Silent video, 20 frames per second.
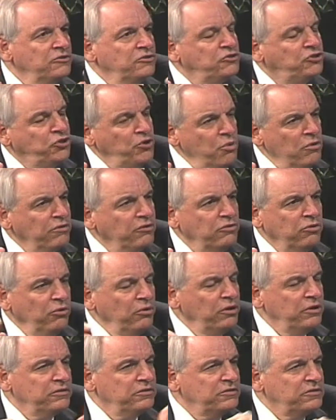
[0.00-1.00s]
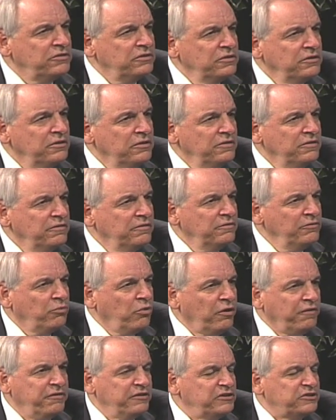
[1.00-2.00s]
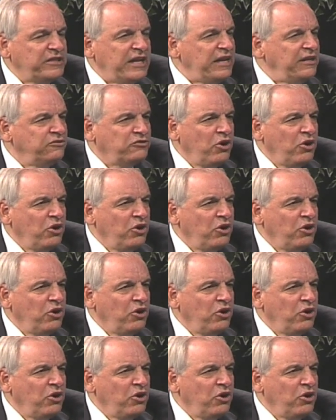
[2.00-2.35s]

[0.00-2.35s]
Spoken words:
200 lawyers work for the state,